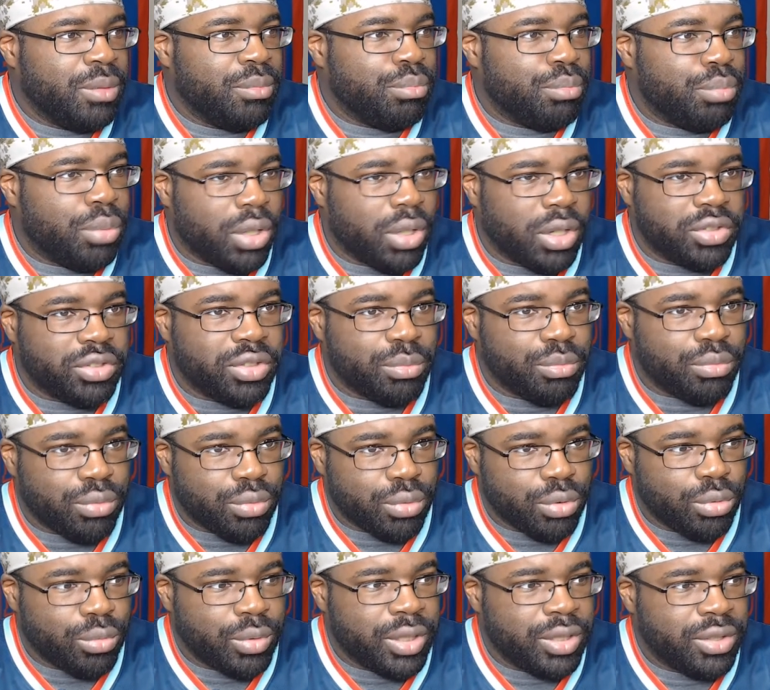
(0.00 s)
Boston
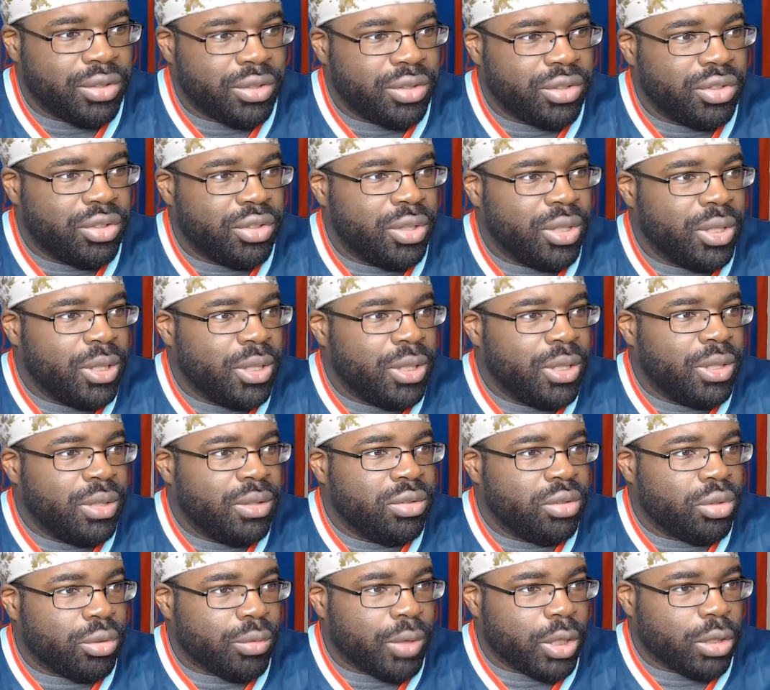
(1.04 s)
Bruins,
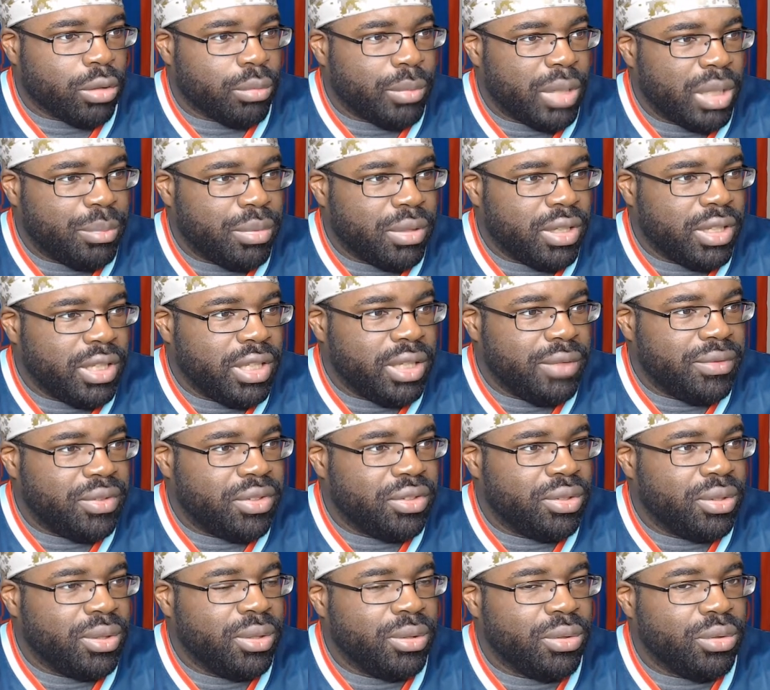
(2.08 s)
Toronto Maple Leafs,